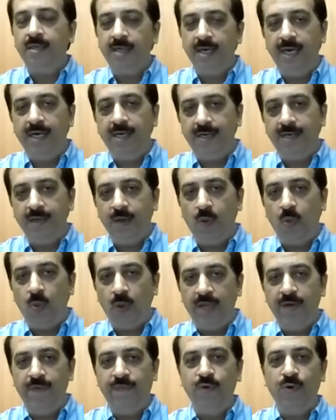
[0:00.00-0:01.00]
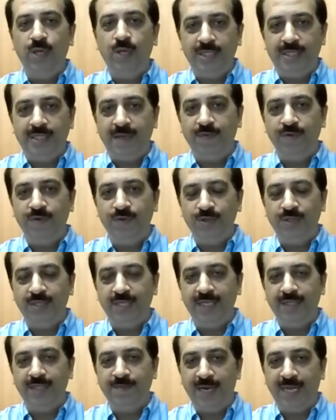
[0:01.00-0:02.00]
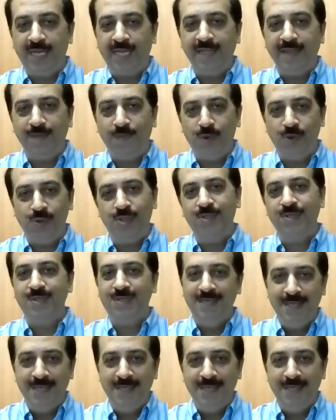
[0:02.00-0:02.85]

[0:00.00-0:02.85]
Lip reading: a great way of doing some of those things, breaking the molds.